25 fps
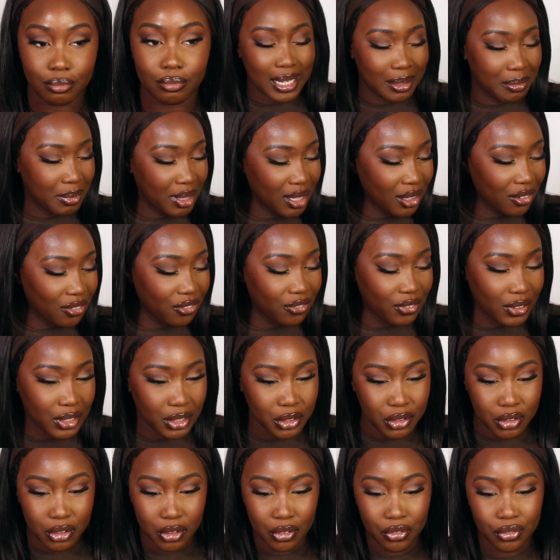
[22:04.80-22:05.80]
Let me
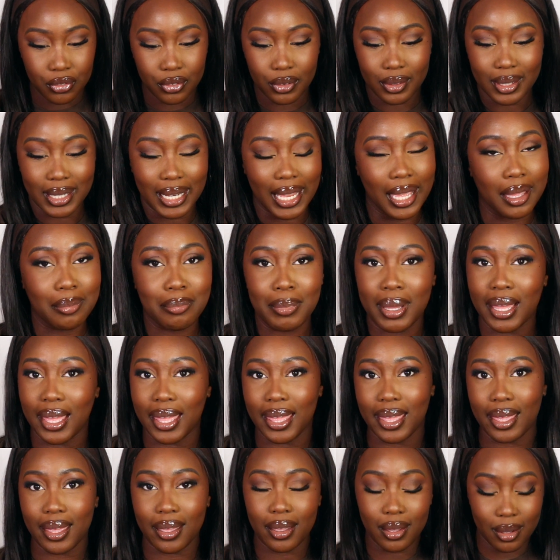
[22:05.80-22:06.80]
finish off like my
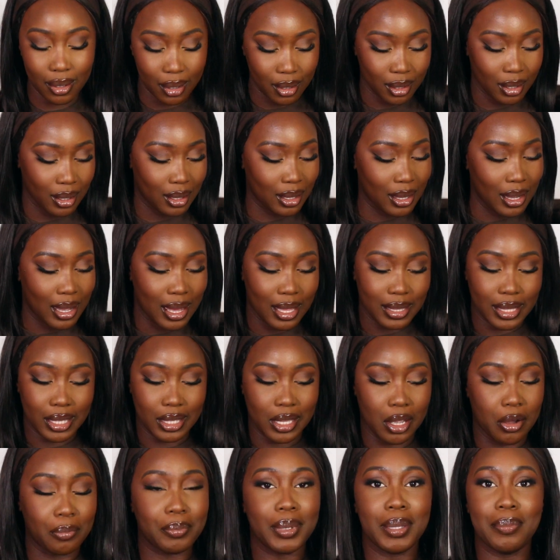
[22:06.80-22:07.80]
hair and then
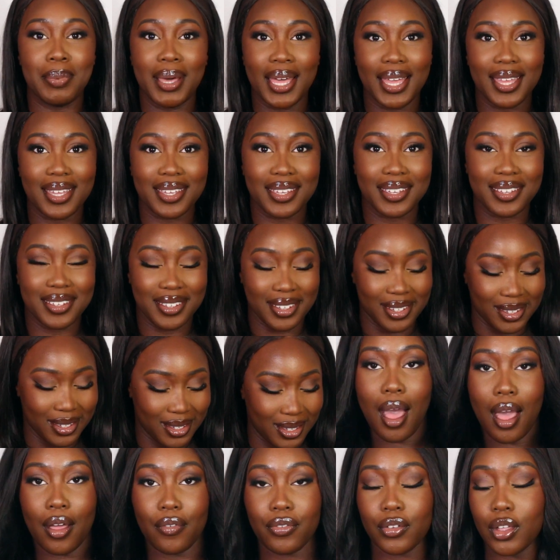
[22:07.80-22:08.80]
I'll be back.
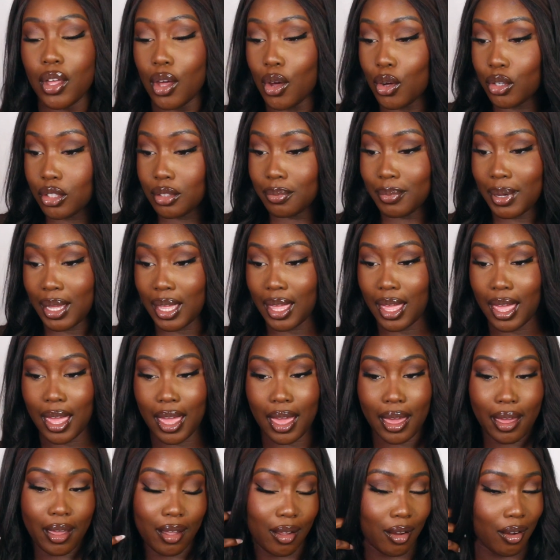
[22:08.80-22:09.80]
I've curled my
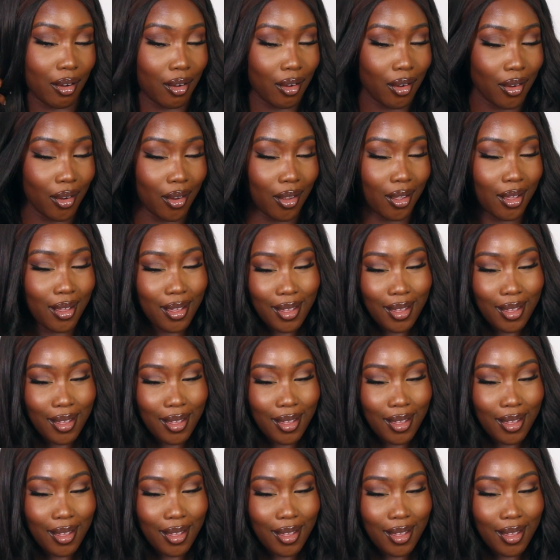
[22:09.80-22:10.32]
hair.